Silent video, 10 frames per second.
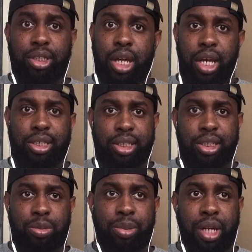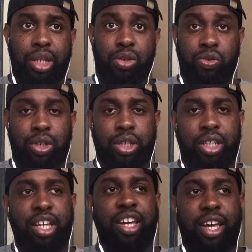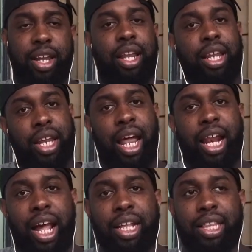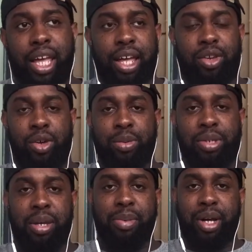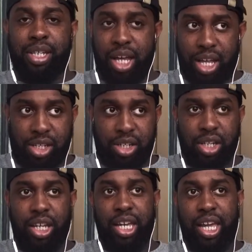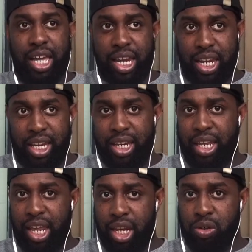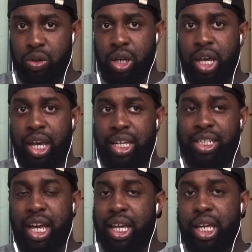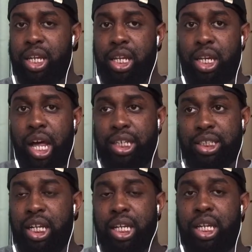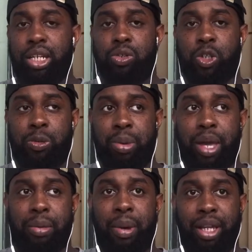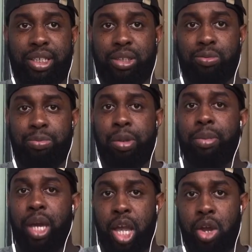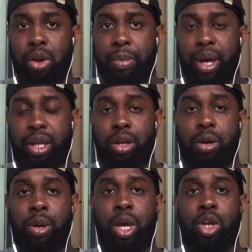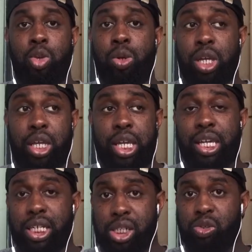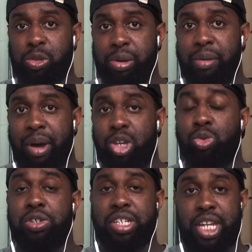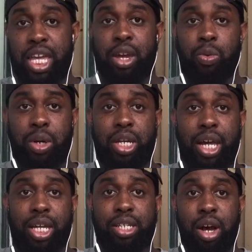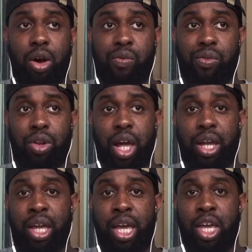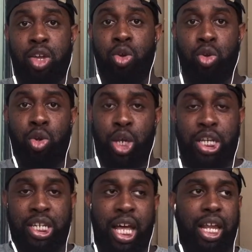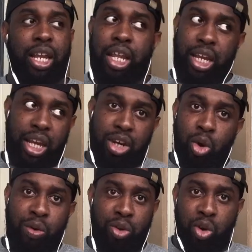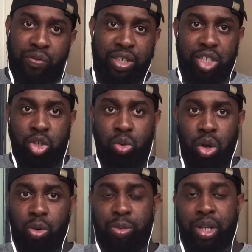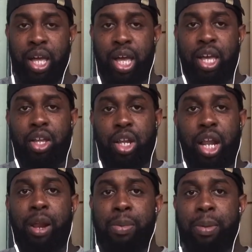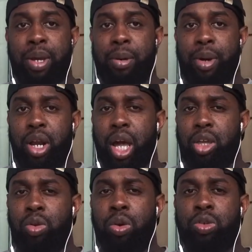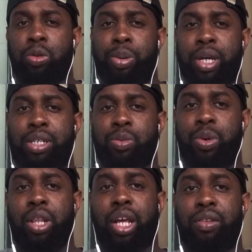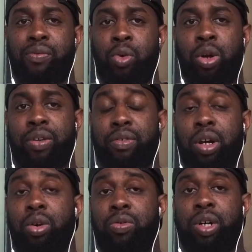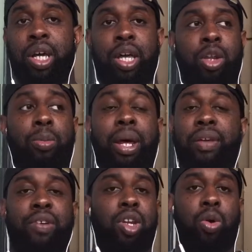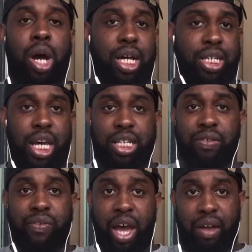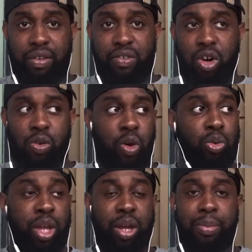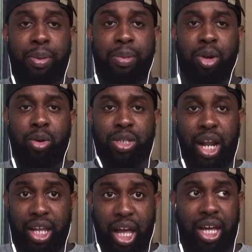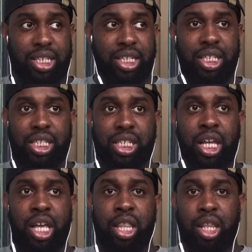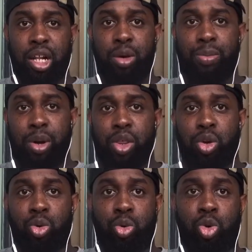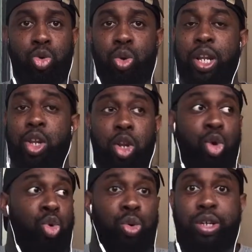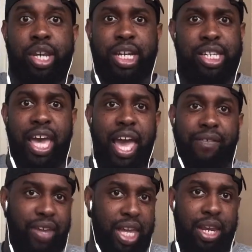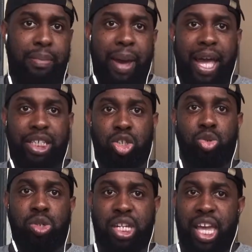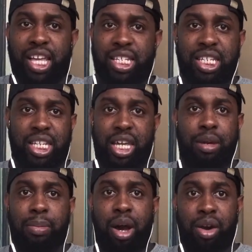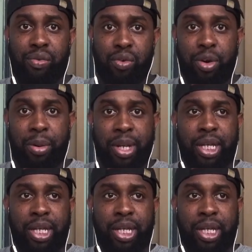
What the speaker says: guy seems to be like the real deal," and I like that, you know what I'm saying? Because Oscar, he's not getting his respect by just people hearing about him. He gets his respect by you seeing what he got to offer. Like, no offense to but a lot of people keep hearing, like, "Yuno's the peasant with, like, the four-leaf clover." Nobody even know Oscar has a five-leaf clover. One thing people know is, like, Oscar's just the little brother who doesn't have any magic. You can't sense any mono from him.